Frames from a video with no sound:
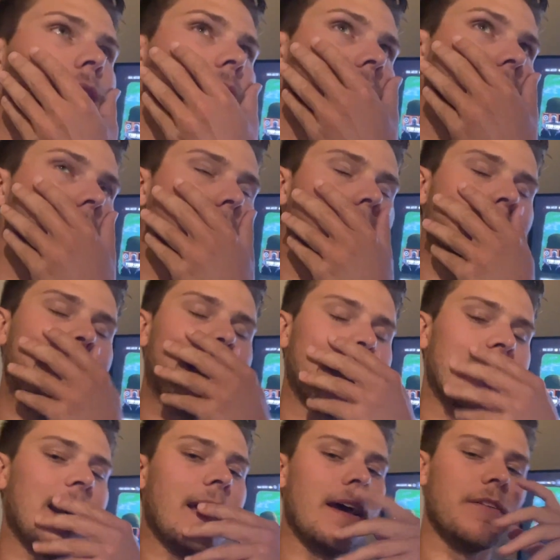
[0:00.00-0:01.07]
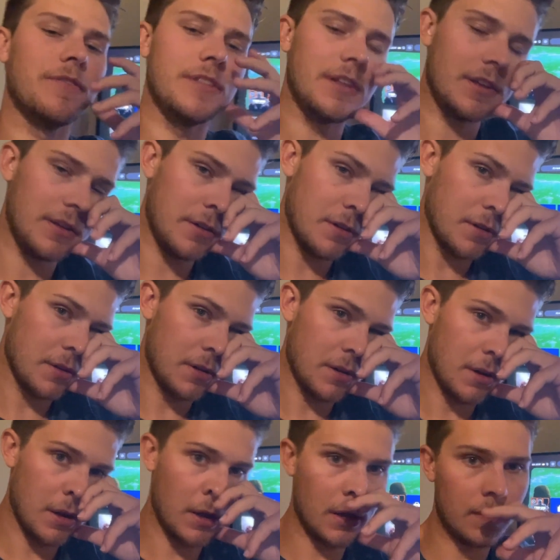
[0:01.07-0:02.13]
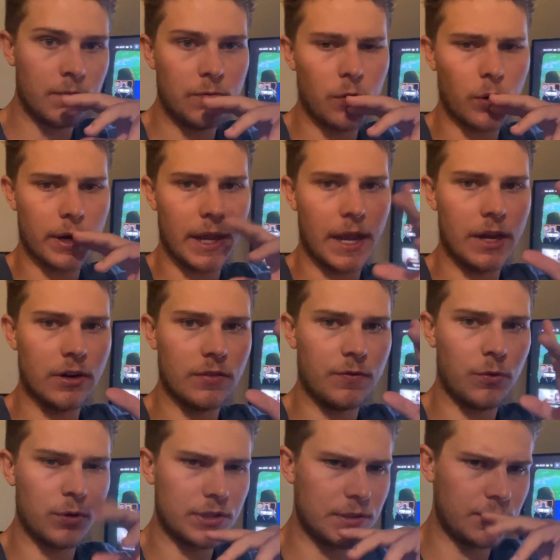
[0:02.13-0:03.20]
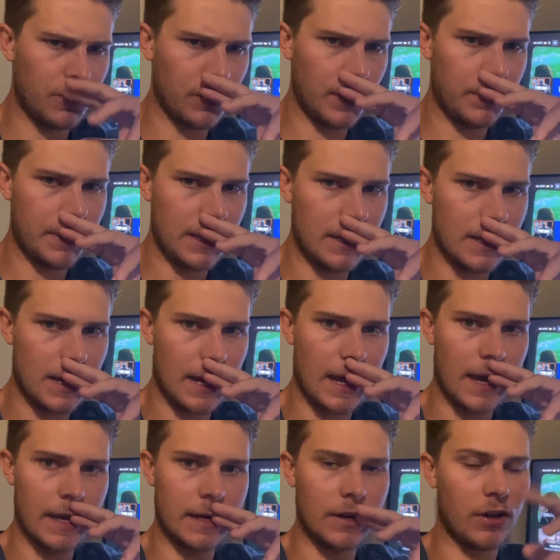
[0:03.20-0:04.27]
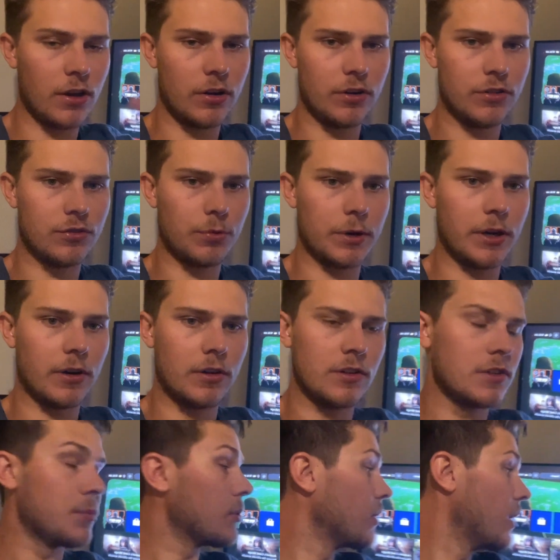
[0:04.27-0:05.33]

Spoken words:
So you're not gonna have the 4K or 1440p at 120 hertz. But on